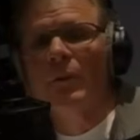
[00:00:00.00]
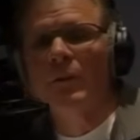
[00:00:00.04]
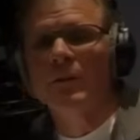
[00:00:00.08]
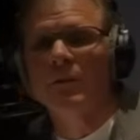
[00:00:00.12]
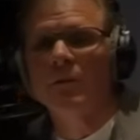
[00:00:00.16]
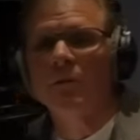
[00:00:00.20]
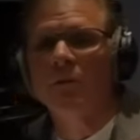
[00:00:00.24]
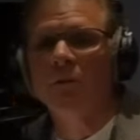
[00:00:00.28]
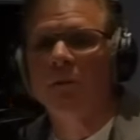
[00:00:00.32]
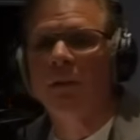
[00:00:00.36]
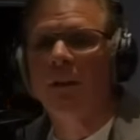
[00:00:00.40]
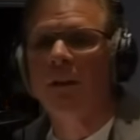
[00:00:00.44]
when
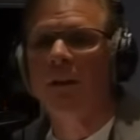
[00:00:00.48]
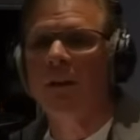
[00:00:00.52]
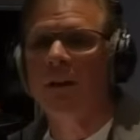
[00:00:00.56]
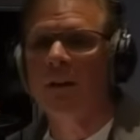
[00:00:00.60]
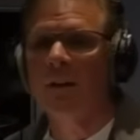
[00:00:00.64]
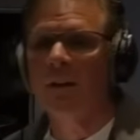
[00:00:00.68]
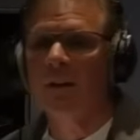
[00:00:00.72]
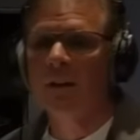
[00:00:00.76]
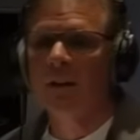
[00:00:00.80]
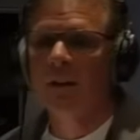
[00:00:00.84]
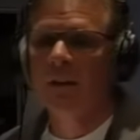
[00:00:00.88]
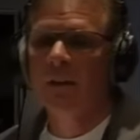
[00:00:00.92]
you
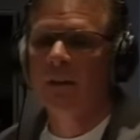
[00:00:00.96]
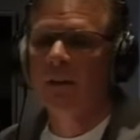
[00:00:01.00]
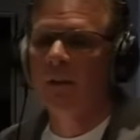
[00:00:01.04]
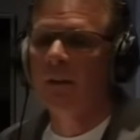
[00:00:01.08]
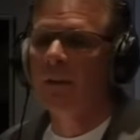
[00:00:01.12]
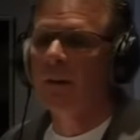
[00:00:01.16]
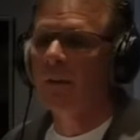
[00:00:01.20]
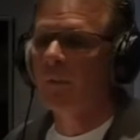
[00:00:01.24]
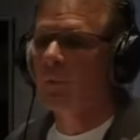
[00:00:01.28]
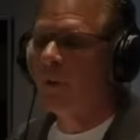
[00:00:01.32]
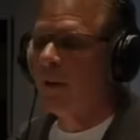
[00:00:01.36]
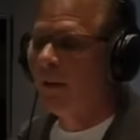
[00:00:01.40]
say
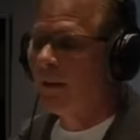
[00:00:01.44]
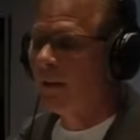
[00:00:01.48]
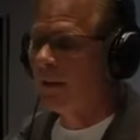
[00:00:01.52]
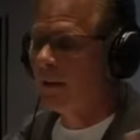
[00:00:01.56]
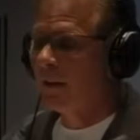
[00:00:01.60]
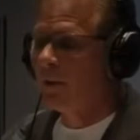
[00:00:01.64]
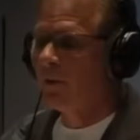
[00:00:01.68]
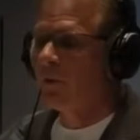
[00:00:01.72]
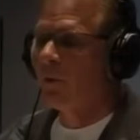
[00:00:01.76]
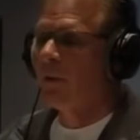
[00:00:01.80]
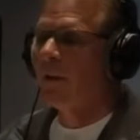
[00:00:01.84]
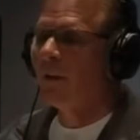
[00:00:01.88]
that we can
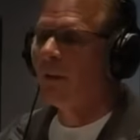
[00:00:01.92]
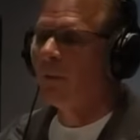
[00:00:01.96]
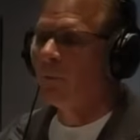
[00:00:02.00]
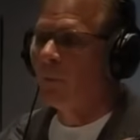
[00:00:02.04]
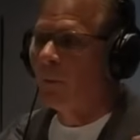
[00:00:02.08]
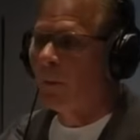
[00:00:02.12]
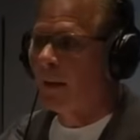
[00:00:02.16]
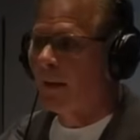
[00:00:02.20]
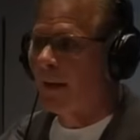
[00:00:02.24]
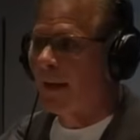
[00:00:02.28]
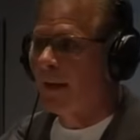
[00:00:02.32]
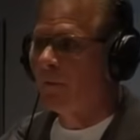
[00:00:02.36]
agree that we
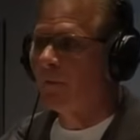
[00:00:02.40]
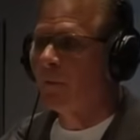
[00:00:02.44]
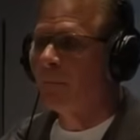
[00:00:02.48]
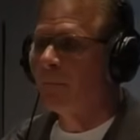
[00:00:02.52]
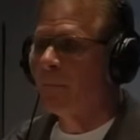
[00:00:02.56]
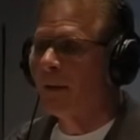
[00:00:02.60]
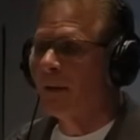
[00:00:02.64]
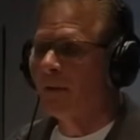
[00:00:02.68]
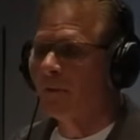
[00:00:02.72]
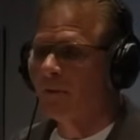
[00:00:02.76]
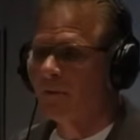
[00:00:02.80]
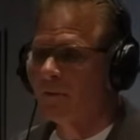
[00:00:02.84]
want to have a
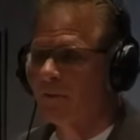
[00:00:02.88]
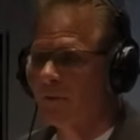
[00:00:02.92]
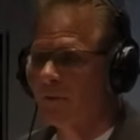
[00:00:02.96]
better